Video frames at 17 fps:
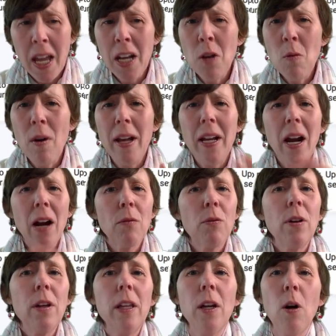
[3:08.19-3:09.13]
Anyway, I
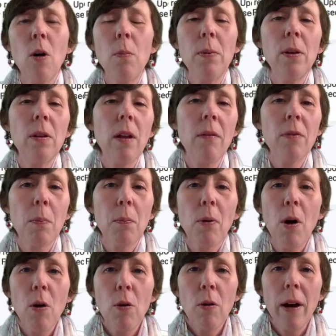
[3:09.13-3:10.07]
really hope you love the
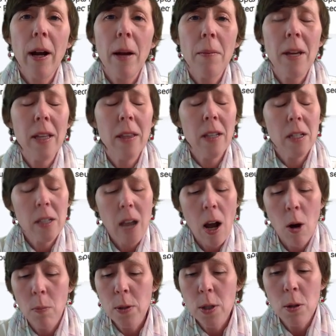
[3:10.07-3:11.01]
program and
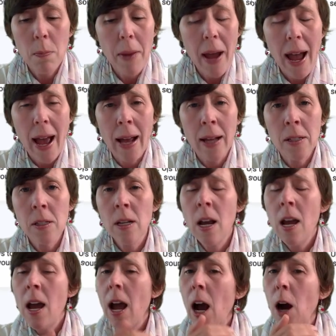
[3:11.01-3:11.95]
this helps you
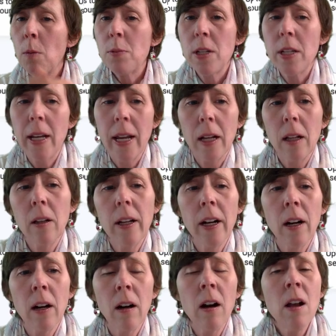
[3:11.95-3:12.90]
pass, helps you get
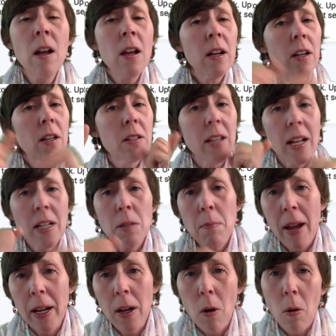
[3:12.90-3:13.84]
clear, because
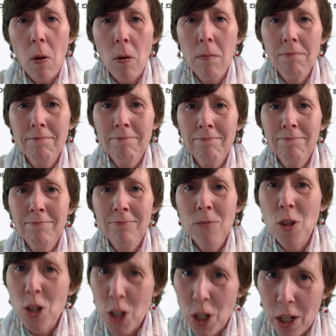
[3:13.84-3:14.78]
that's my goal.
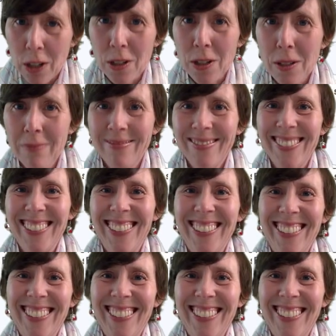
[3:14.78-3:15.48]
Cheers.